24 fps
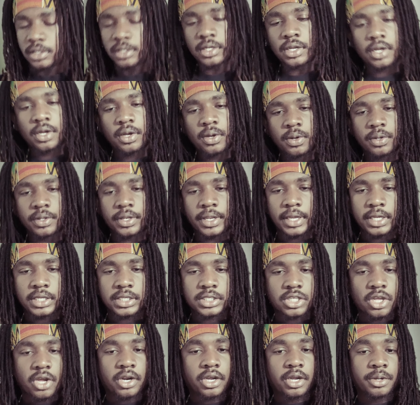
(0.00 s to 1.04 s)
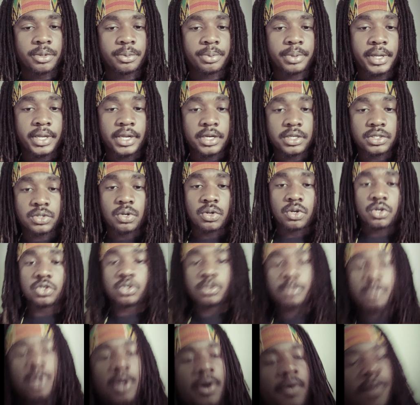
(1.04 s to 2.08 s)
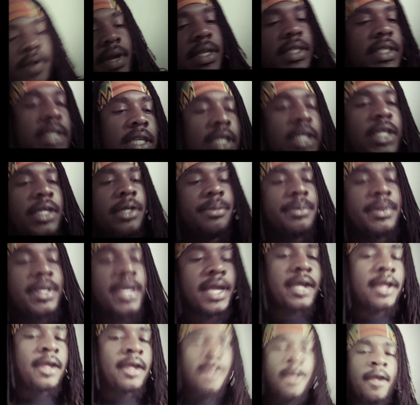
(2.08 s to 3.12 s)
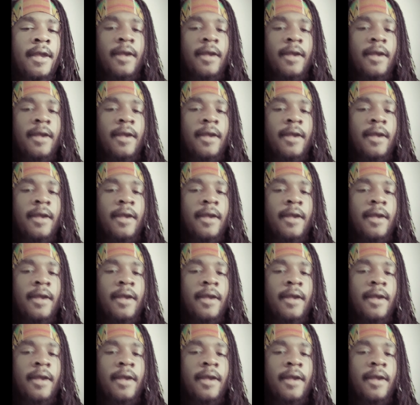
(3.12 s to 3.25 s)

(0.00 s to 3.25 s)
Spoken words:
yo, they started complaining to Olodumare and telling him that